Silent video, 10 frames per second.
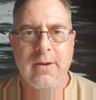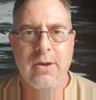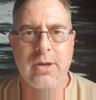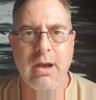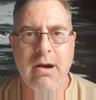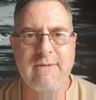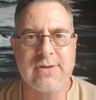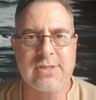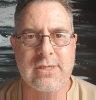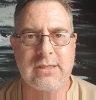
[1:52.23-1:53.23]
who go
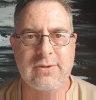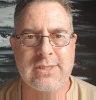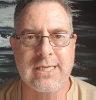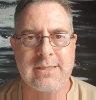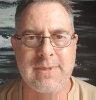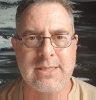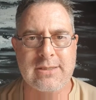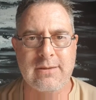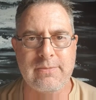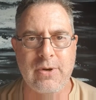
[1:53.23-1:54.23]
overseas for 6
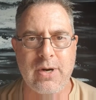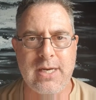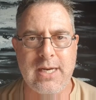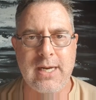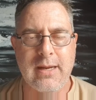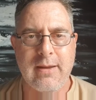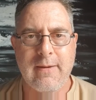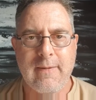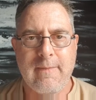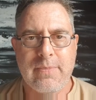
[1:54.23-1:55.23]
months or more a year.
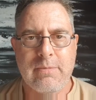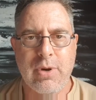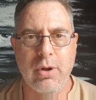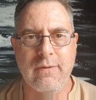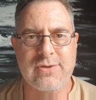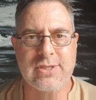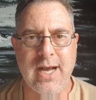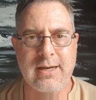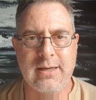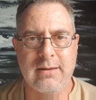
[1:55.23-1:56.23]
But all of a
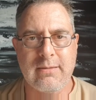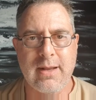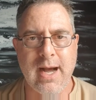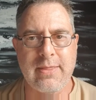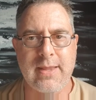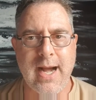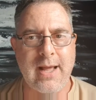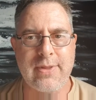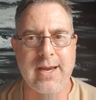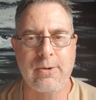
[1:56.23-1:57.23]
sudden,
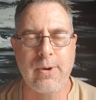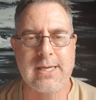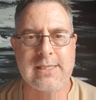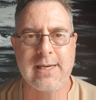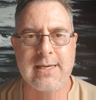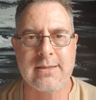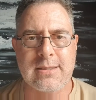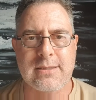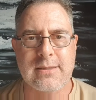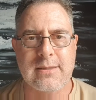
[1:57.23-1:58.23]
aren't they
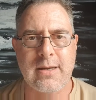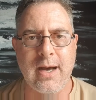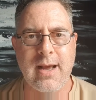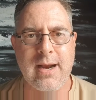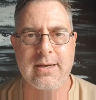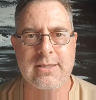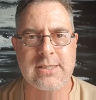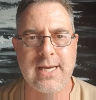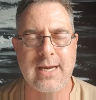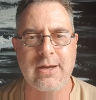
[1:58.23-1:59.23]
Queenslanders? I don't
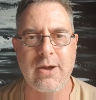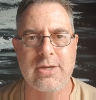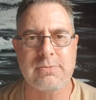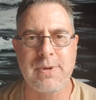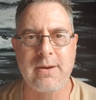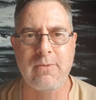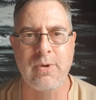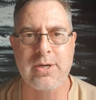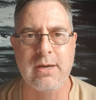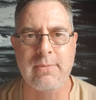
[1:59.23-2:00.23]
understand, Curtis Pitt,
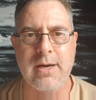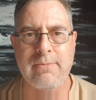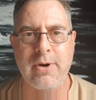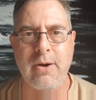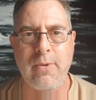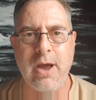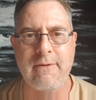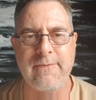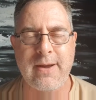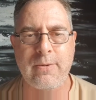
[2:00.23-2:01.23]
what you mean by it won't
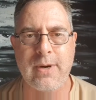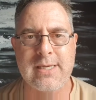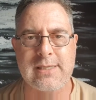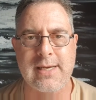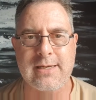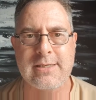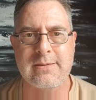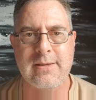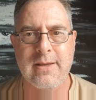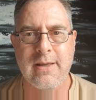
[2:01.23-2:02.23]
affect
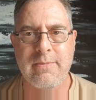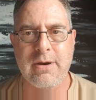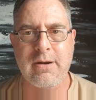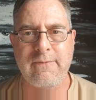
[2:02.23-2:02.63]
Queenslanders, but it